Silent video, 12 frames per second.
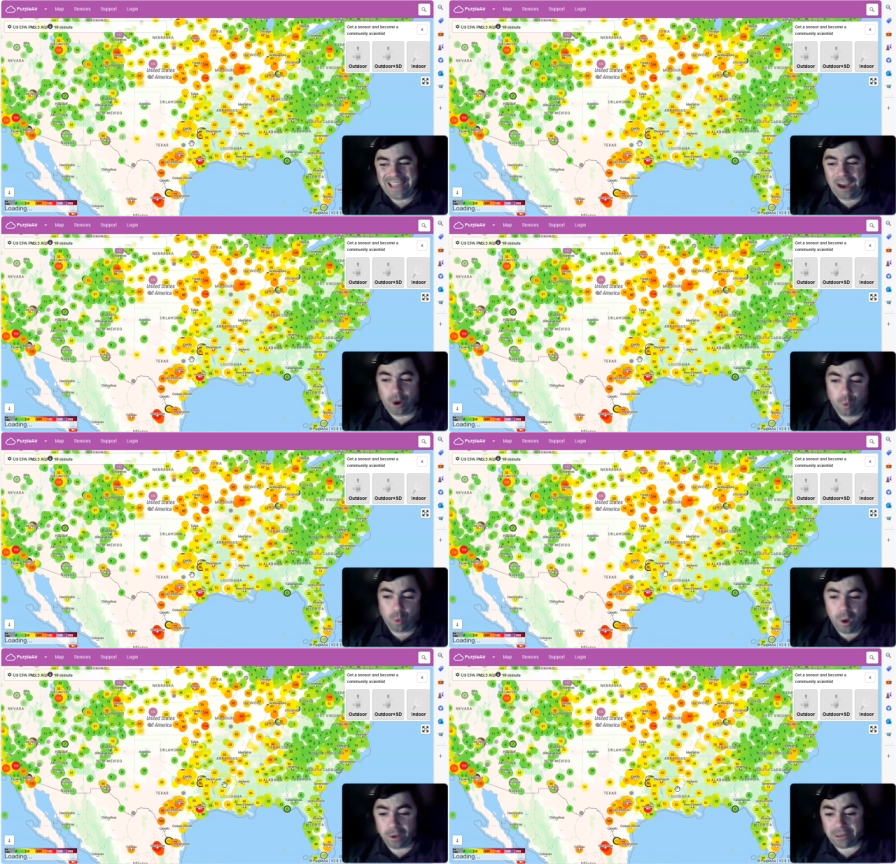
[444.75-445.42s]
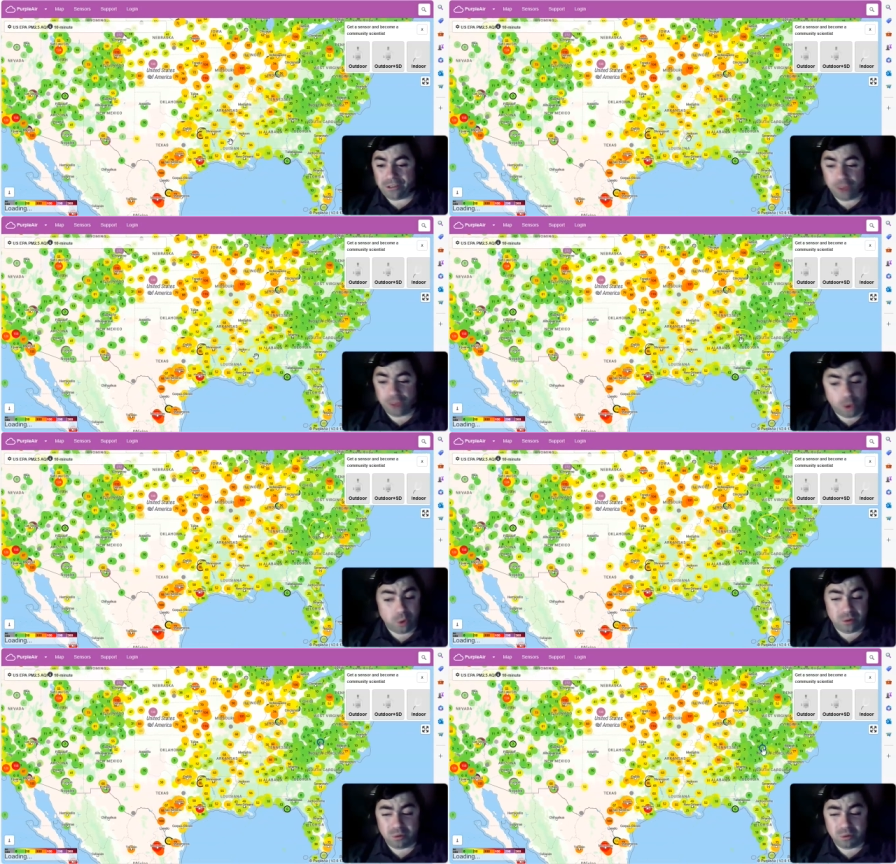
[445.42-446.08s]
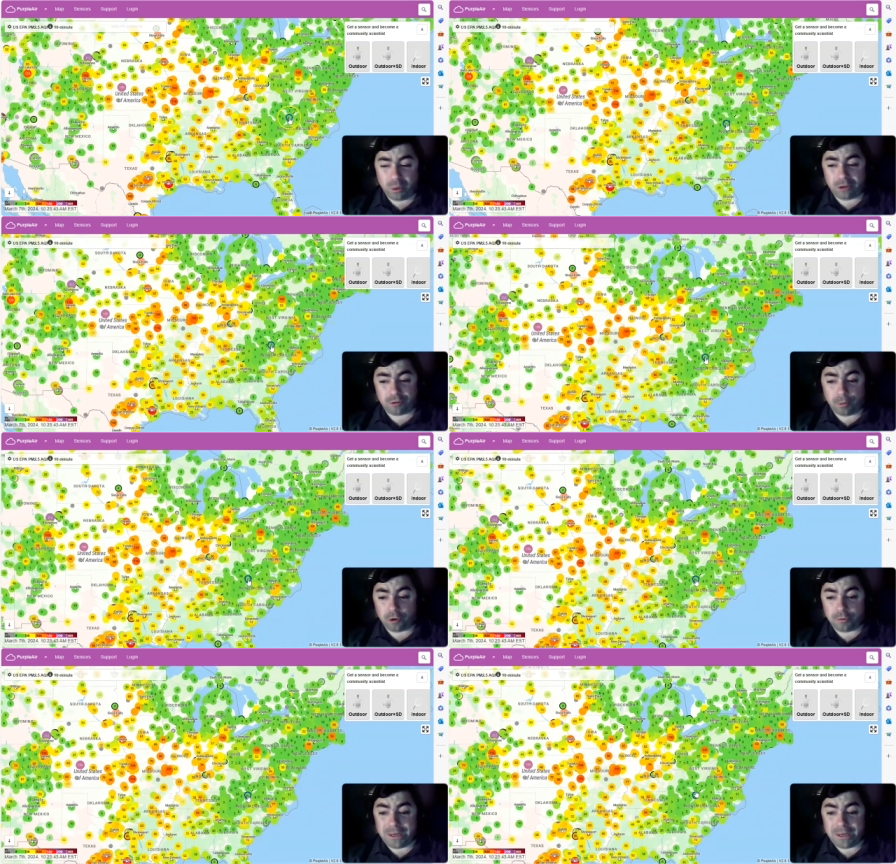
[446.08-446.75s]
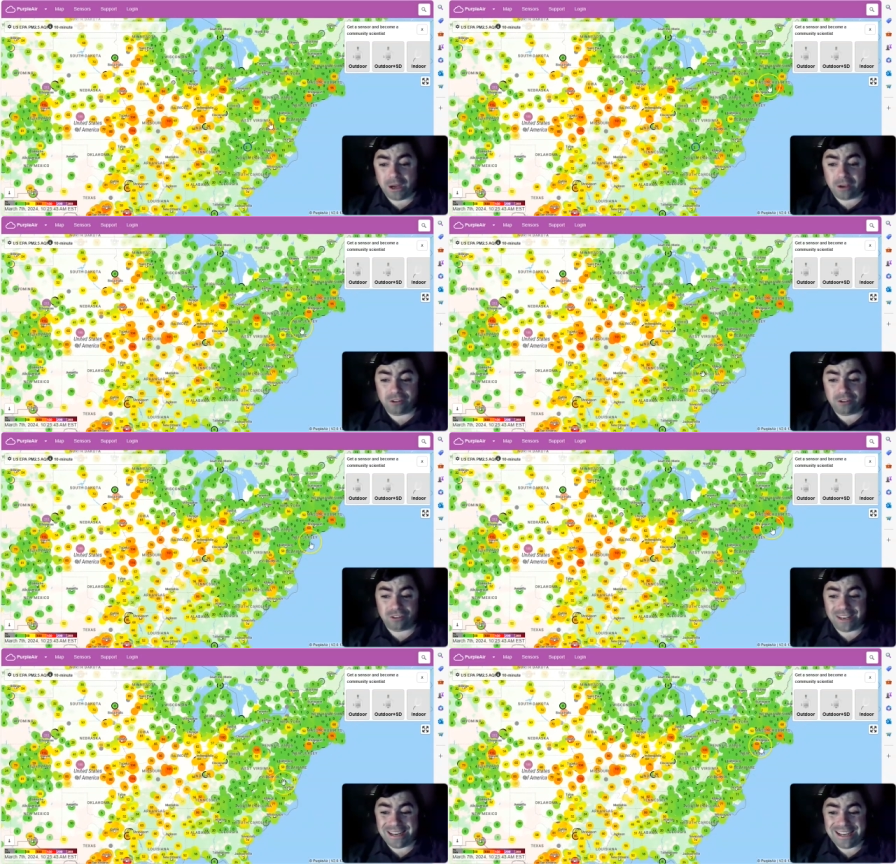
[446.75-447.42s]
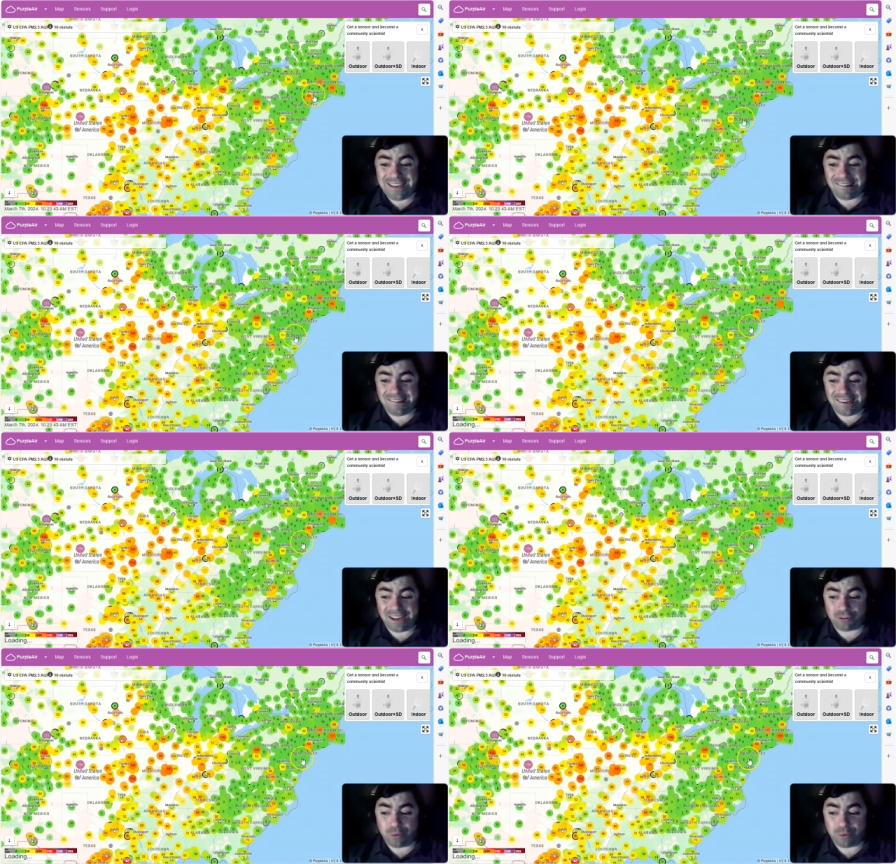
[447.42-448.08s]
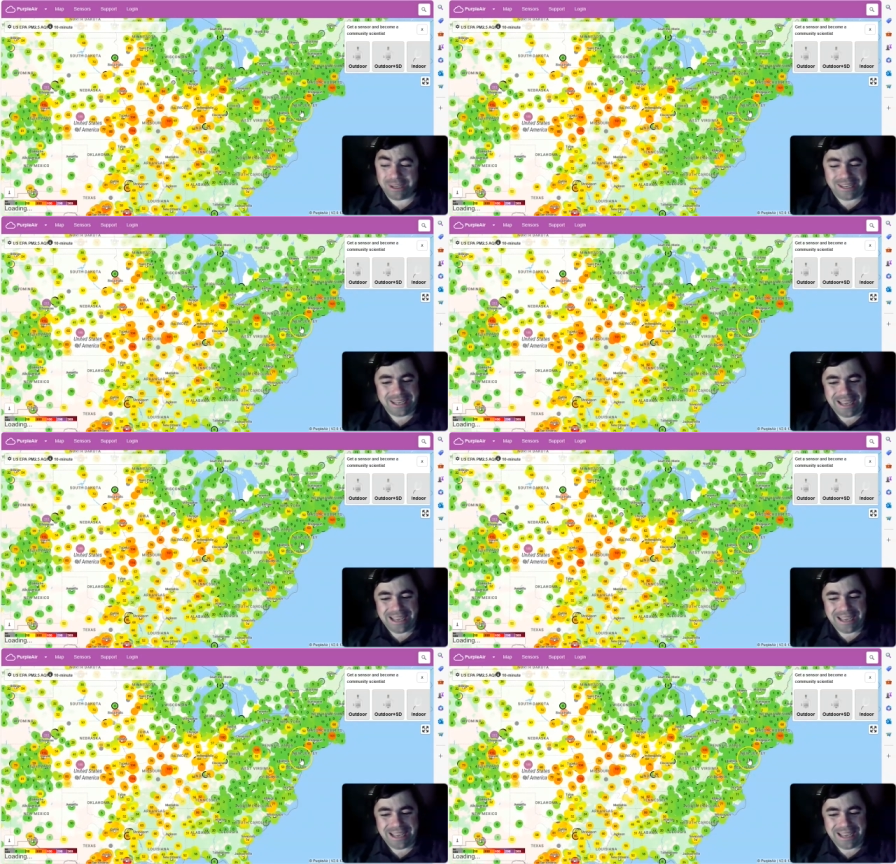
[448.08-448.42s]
air quality, though the weather's supposed to be nice in the east next week,